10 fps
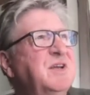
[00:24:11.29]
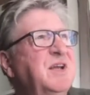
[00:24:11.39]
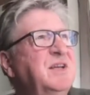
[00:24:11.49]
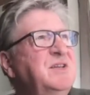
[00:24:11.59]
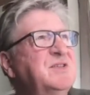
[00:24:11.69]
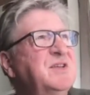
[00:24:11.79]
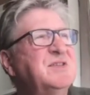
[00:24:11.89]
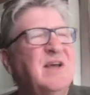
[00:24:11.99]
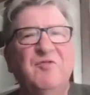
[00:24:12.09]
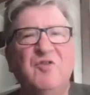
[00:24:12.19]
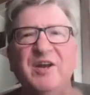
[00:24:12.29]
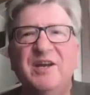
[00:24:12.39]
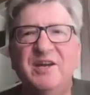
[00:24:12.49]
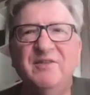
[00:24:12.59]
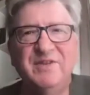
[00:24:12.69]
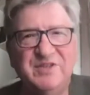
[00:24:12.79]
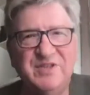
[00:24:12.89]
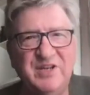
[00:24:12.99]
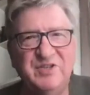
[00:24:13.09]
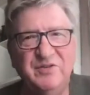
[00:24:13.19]
And he says, I've got an
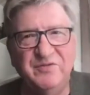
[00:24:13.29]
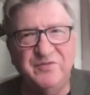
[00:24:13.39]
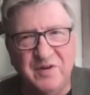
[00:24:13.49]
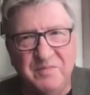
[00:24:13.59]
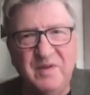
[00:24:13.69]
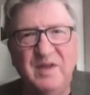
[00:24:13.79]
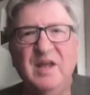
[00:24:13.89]
invitation from